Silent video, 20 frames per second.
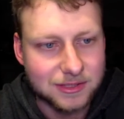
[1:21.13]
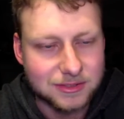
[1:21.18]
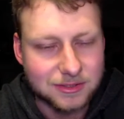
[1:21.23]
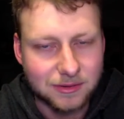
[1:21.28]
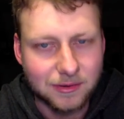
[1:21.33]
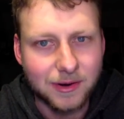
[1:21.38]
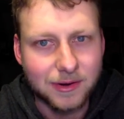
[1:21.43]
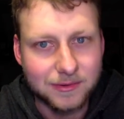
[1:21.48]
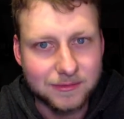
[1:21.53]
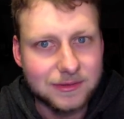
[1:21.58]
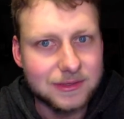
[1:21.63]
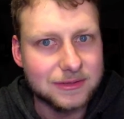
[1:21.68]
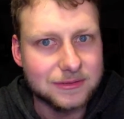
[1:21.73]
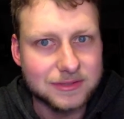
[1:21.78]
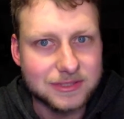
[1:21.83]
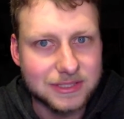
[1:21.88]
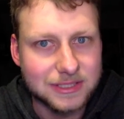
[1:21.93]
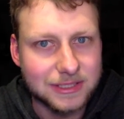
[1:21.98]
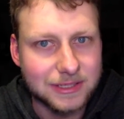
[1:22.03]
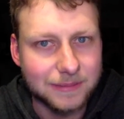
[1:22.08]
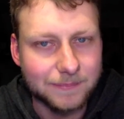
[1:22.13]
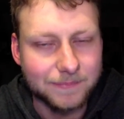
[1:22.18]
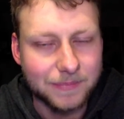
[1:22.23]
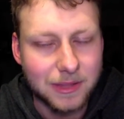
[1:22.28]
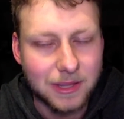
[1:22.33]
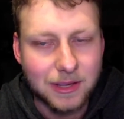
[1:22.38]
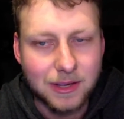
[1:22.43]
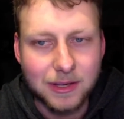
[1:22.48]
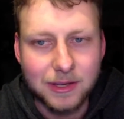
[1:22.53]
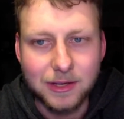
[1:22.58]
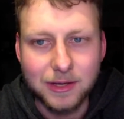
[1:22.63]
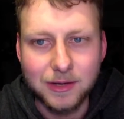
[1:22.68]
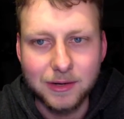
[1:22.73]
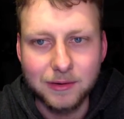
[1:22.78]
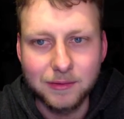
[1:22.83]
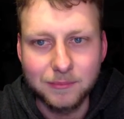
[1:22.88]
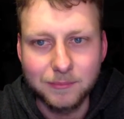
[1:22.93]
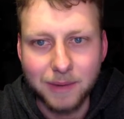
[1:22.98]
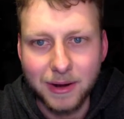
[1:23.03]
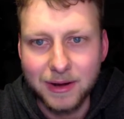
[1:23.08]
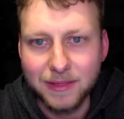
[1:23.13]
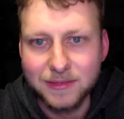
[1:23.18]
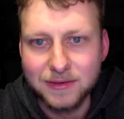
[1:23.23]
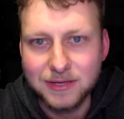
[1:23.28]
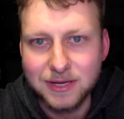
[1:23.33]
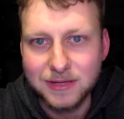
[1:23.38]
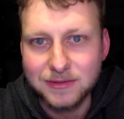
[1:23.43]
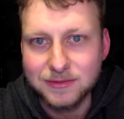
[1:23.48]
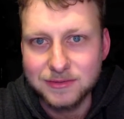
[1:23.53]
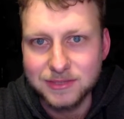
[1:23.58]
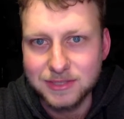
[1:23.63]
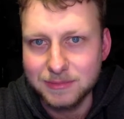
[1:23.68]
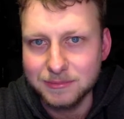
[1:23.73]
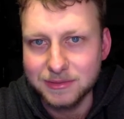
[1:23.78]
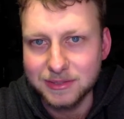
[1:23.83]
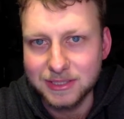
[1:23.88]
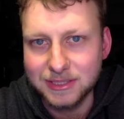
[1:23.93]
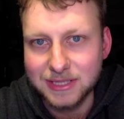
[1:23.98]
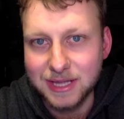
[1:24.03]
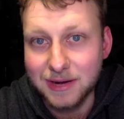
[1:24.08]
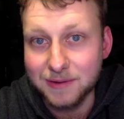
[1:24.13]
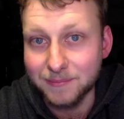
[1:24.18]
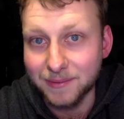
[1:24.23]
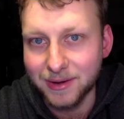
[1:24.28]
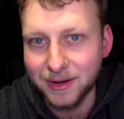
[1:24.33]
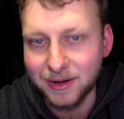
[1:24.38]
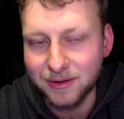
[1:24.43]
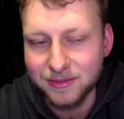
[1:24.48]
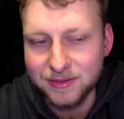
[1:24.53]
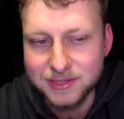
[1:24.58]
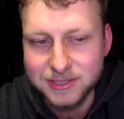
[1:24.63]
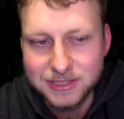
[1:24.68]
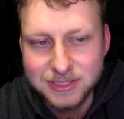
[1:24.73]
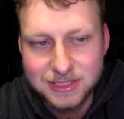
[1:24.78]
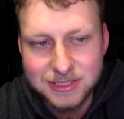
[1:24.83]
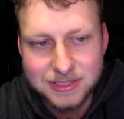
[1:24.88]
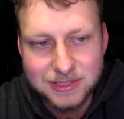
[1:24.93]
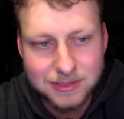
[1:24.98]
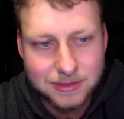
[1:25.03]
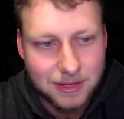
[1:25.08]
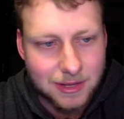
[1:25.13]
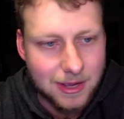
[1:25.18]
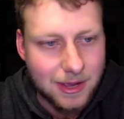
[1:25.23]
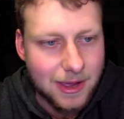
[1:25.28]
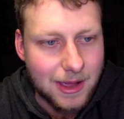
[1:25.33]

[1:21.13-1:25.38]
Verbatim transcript: So I do see him, you know, biting the dust or something like that by the end of this season.